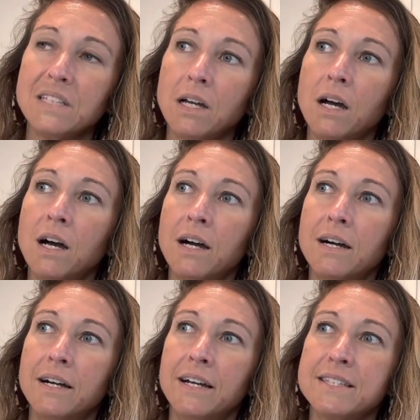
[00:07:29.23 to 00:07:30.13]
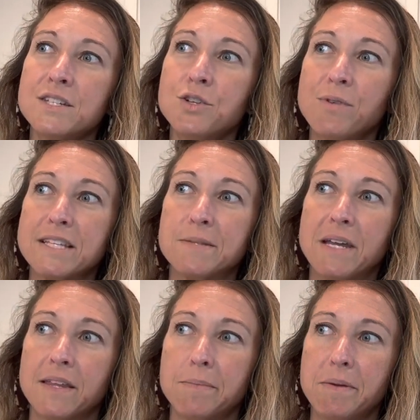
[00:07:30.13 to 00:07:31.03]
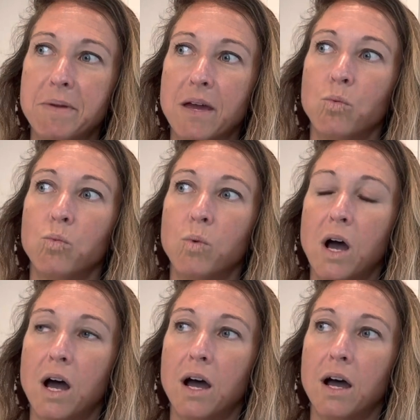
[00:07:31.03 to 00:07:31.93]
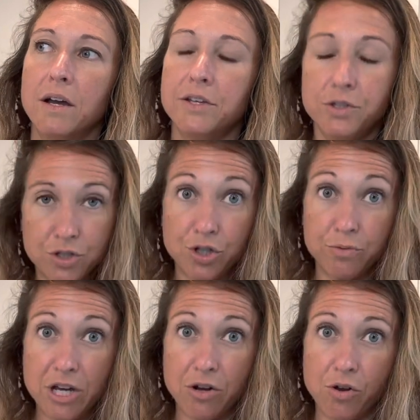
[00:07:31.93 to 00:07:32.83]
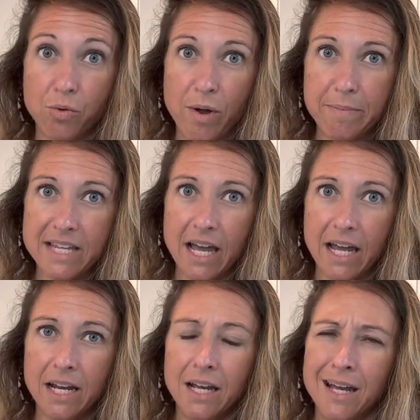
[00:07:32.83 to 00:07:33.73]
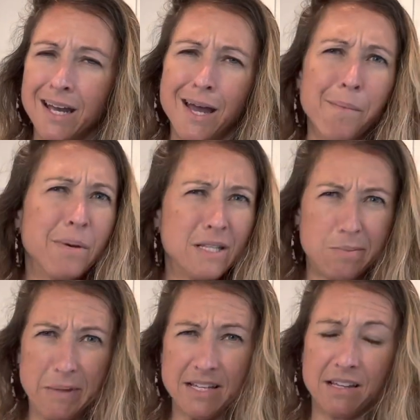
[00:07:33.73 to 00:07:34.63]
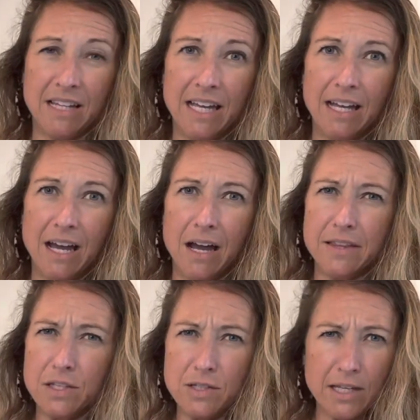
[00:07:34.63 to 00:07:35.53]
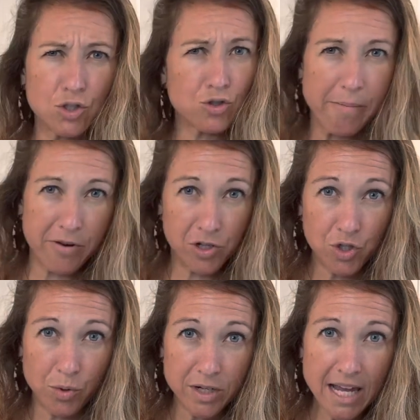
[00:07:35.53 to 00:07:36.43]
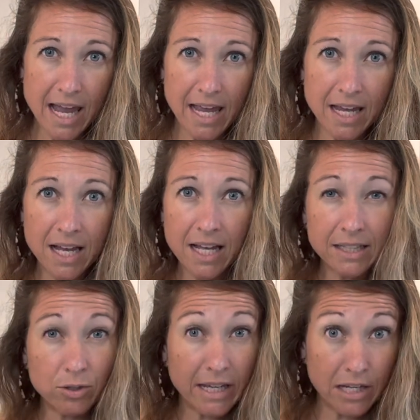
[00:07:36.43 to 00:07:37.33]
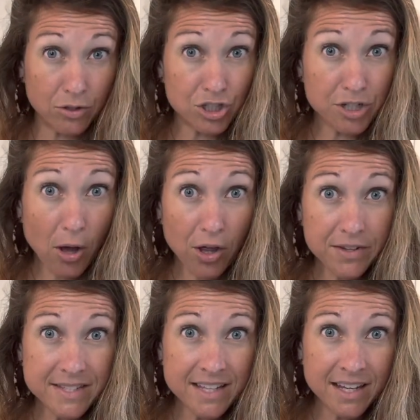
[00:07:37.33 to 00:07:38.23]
it's a new recipe on the BPN YouTube channel and website, but it's basically these like strawberry shortcake little energy balls.